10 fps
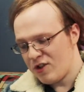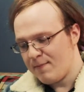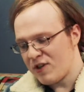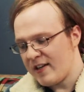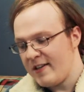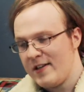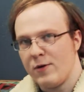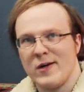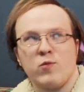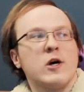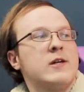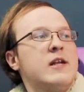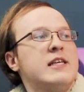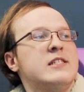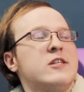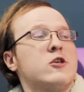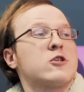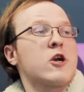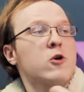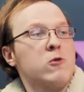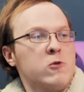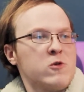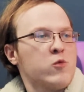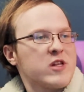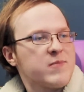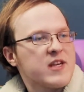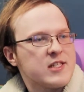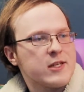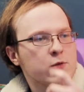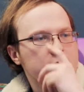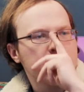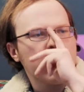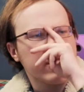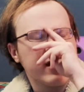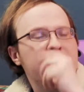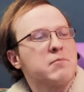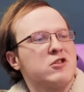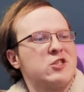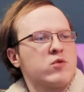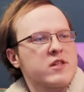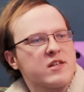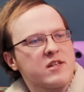jump right into it. What is your goal with BSU? What do you want to accomplish with